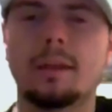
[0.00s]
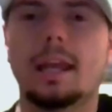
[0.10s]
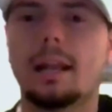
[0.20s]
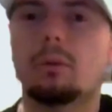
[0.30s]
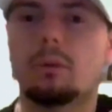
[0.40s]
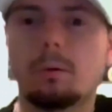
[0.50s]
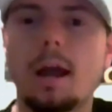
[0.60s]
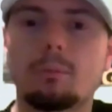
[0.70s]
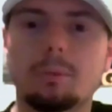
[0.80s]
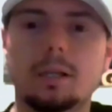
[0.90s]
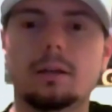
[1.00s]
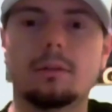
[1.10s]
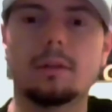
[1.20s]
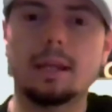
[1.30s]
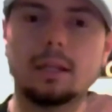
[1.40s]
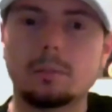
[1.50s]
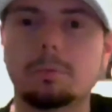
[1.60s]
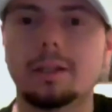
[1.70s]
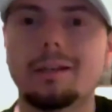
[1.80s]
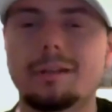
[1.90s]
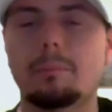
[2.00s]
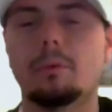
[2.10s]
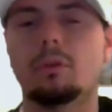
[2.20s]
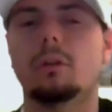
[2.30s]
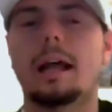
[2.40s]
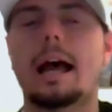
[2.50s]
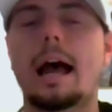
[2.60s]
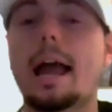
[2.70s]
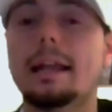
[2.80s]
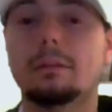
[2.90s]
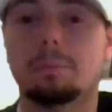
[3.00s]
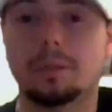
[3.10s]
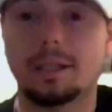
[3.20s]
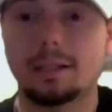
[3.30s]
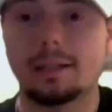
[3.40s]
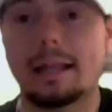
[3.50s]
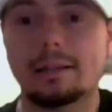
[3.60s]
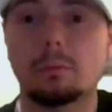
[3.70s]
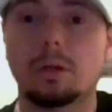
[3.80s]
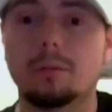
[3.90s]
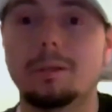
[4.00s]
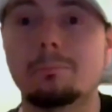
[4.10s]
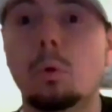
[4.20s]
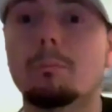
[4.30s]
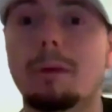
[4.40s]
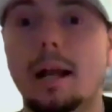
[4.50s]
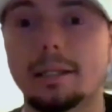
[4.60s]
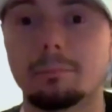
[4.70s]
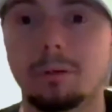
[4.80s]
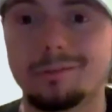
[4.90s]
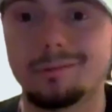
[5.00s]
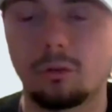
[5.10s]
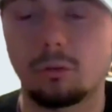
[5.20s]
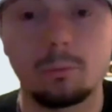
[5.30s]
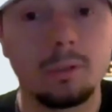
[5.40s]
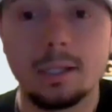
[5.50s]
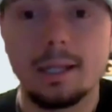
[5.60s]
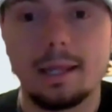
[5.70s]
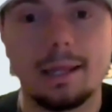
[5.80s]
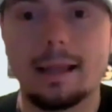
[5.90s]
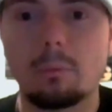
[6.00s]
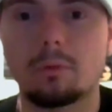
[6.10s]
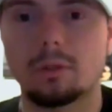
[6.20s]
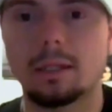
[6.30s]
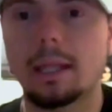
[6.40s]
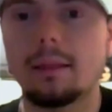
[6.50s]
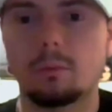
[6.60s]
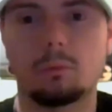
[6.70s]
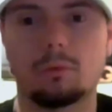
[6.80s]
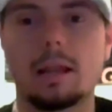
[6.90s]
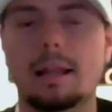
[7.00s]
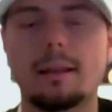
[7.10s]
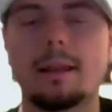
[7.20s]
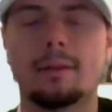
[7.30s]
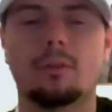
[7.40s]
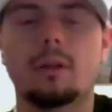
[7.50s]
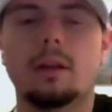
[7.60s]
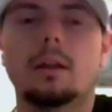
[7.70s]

And I was surprised because in the prediction episode, I predicted that there were going to be more body punches thrown. And that wasn't the case. It was a lot less.